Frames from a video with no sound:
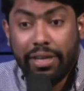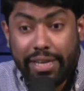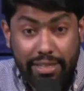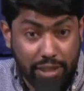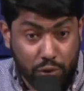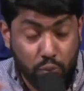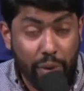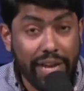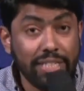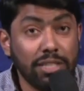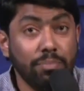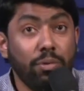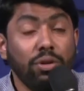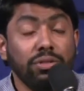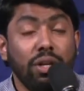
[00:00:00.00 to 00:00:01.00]
He just waits
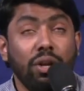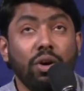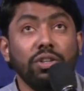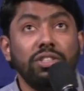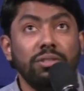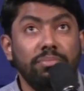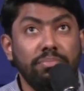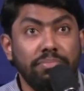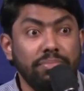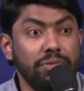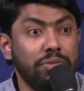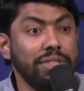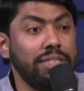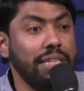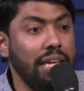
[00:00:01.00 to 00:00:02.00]
upon the Lord to
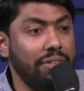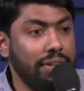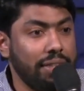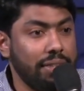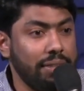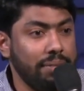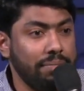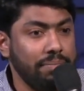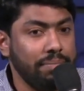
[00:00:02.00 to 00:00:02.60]
receive it.